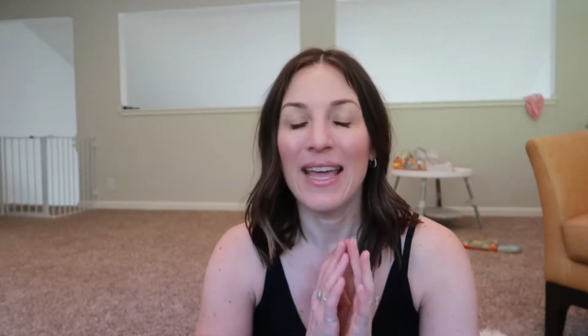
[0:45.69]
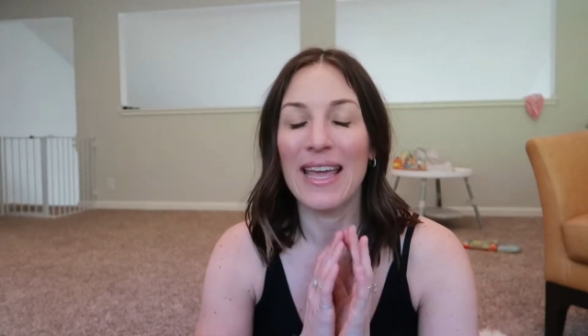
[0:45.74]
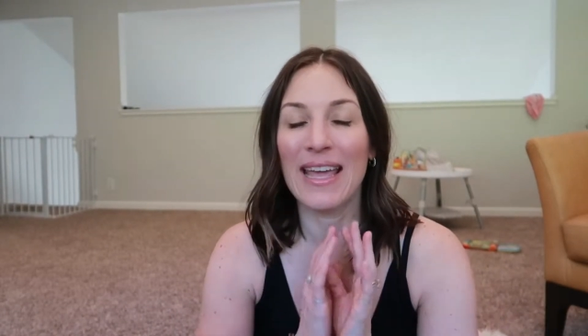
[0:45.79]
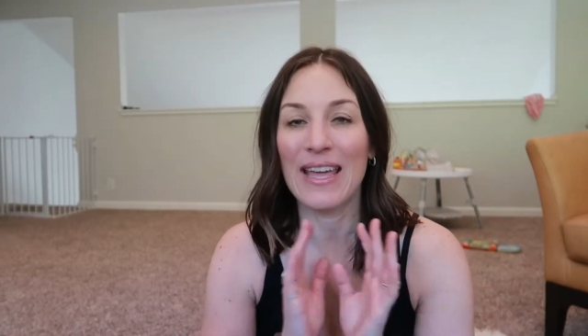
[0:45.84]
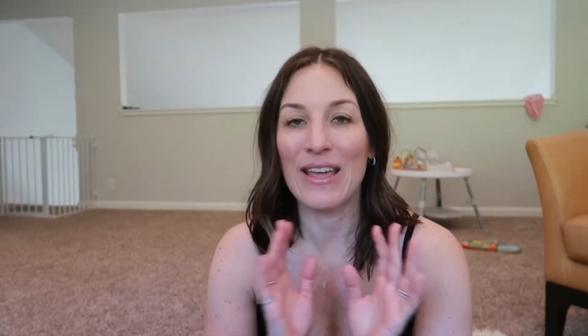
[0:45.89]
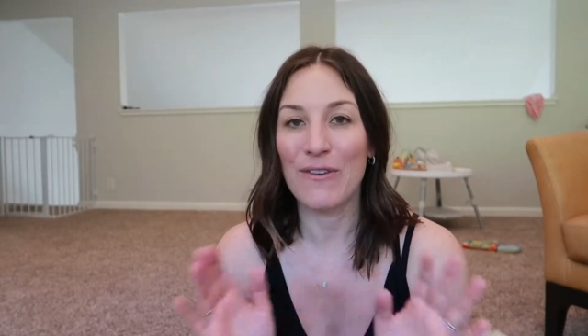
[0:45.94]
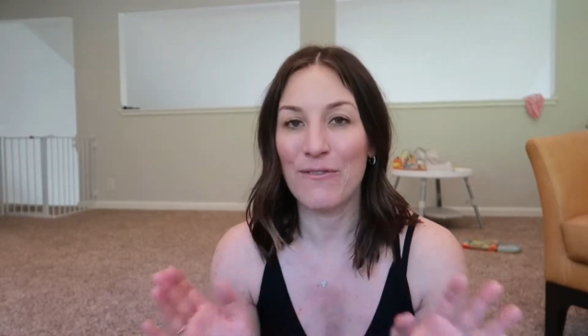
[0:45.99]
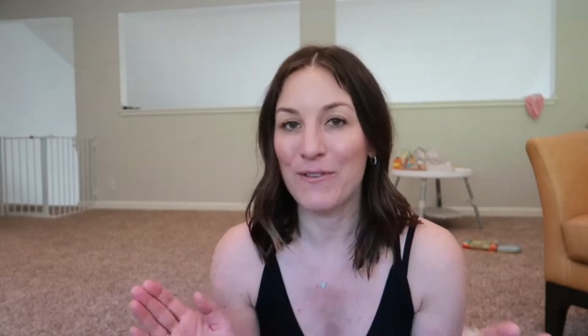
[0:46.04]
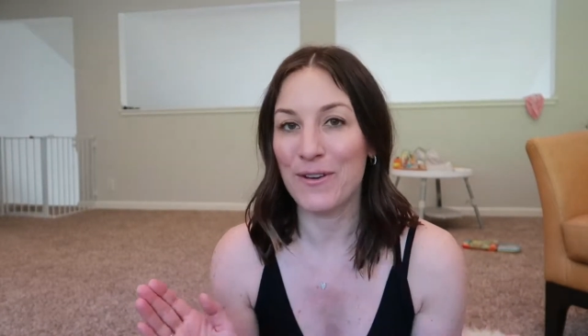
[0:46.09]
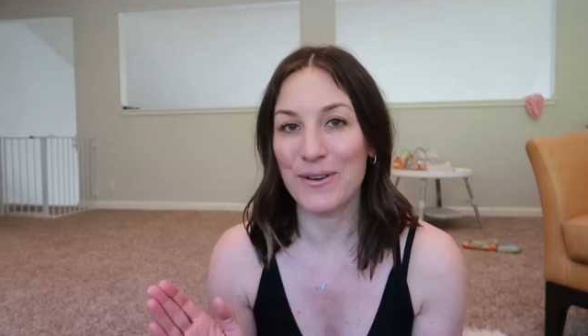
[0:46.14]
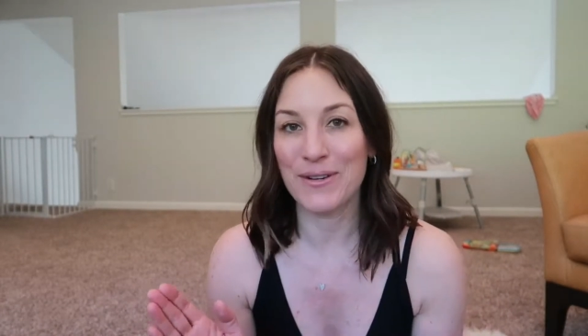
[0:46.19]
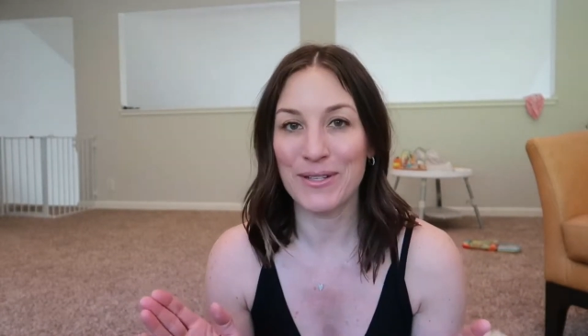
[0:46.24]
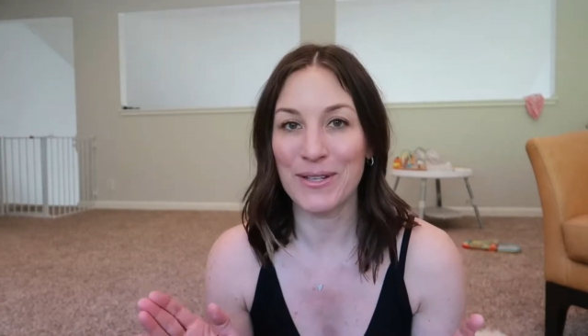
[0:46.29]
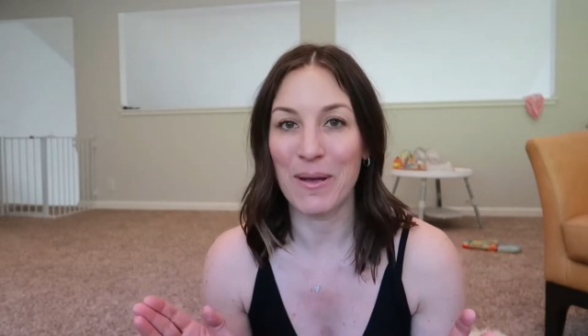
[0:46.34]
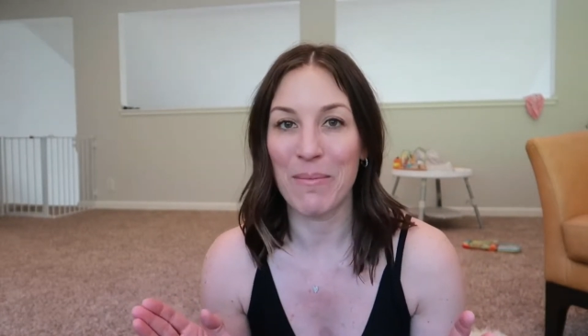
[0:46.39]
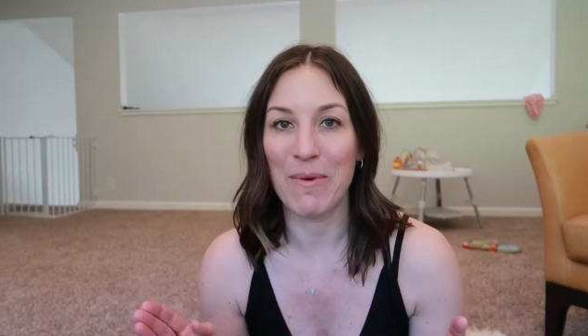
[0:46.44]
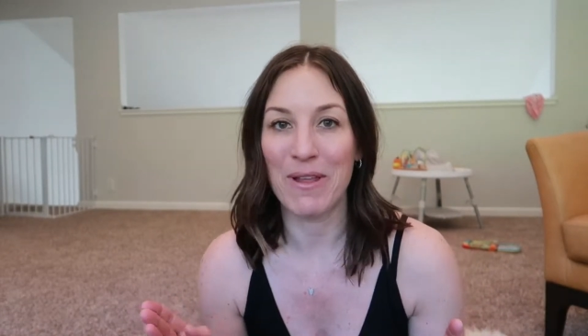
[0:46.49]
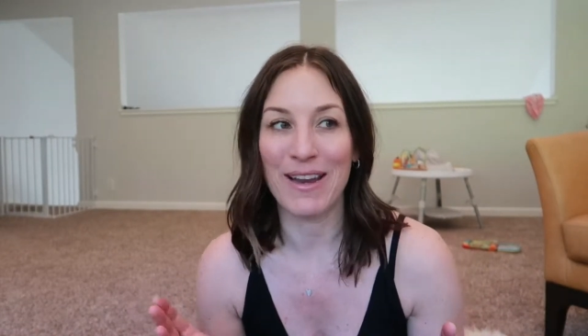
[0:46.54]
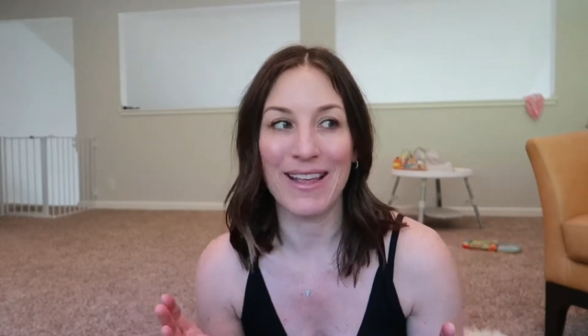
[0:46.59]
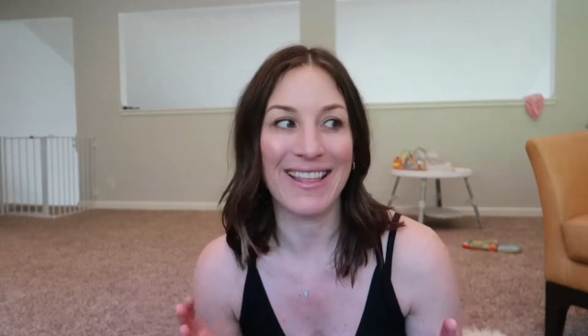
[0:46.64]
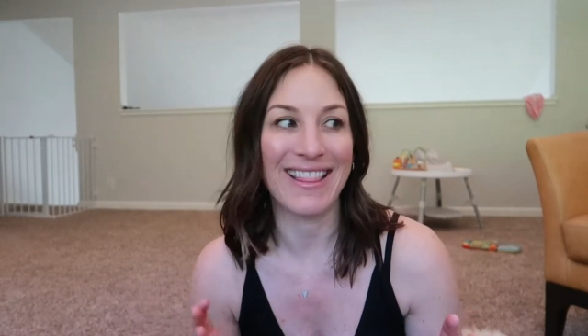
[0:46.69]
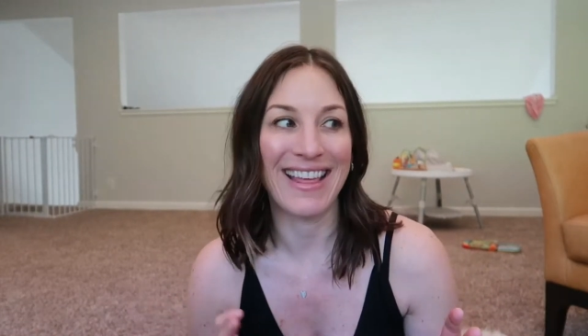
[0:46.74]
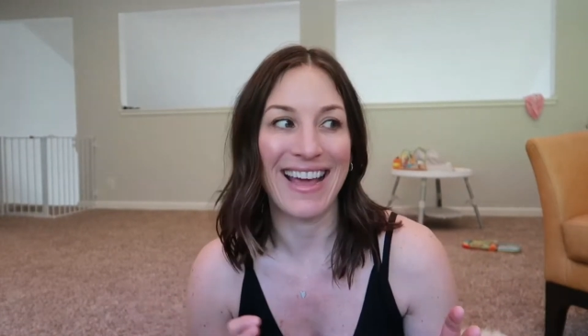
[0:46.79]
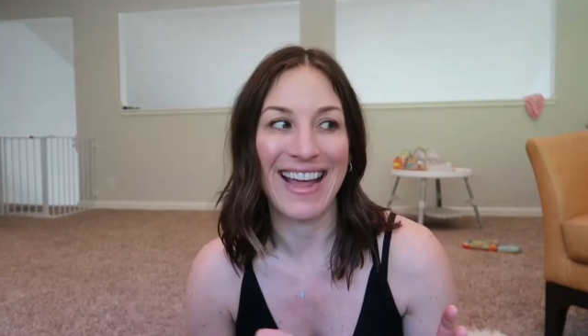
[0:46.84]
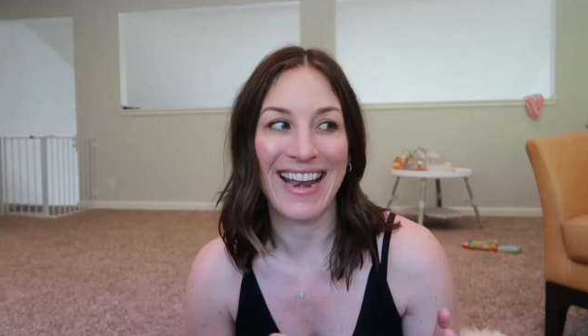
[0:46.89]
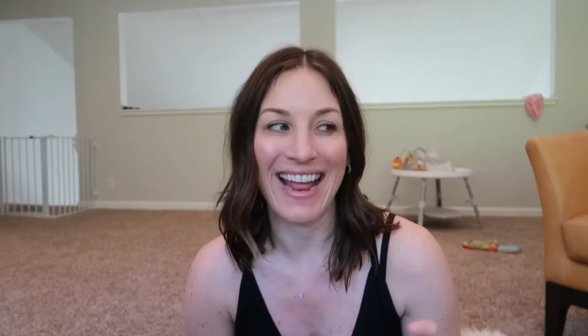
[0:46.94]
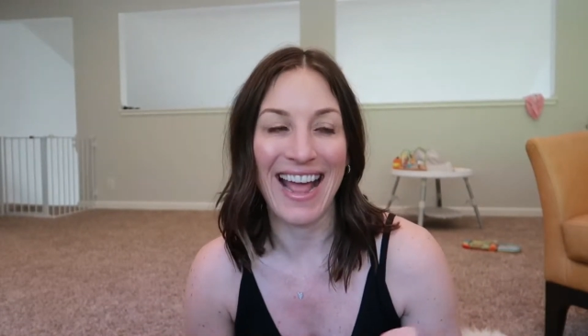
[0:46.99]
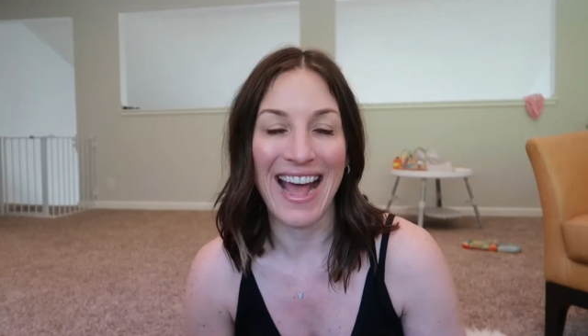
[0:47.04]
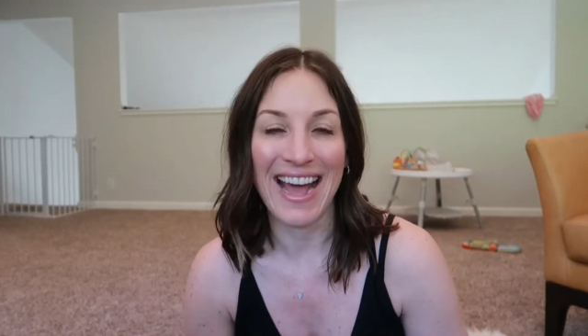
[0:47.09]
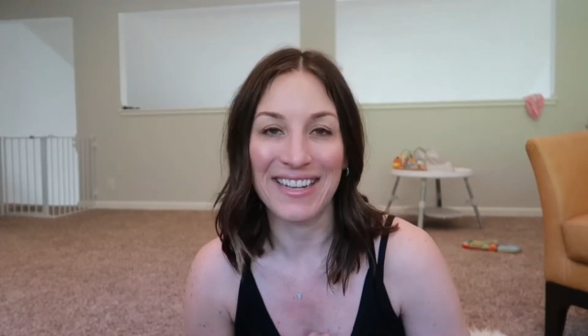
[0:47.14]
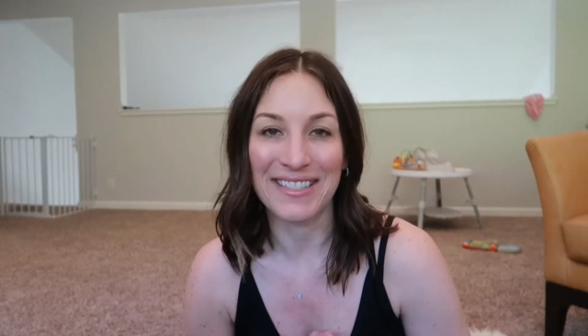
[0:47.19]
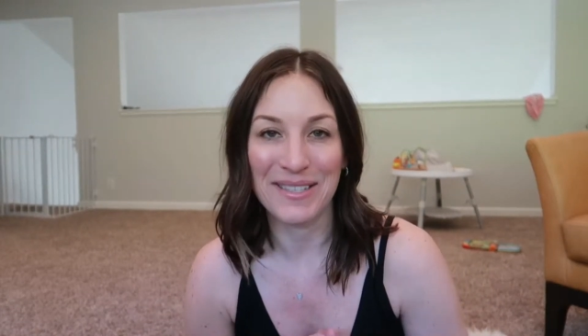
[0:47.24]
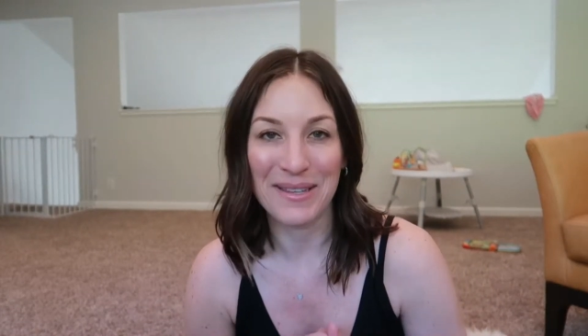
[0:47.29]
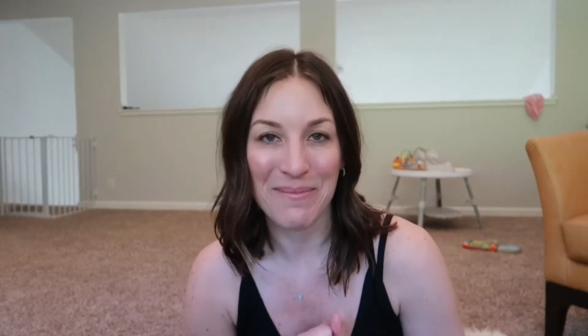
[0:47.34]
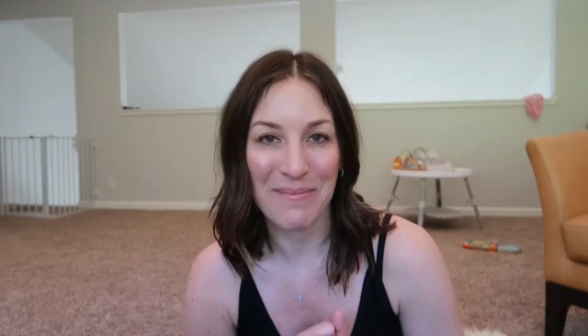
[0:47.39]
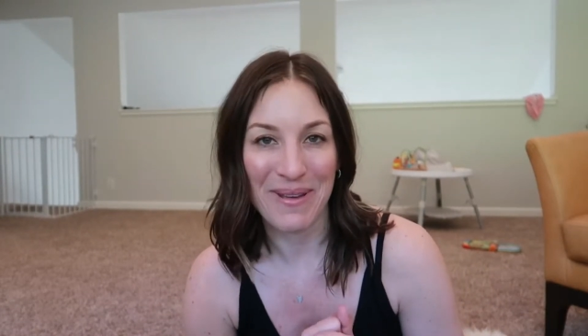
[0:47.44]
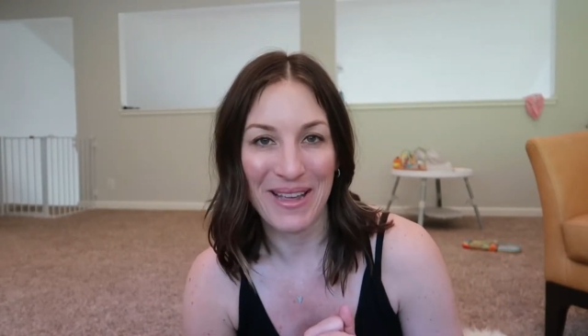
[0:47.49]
if you're somebody that hasn't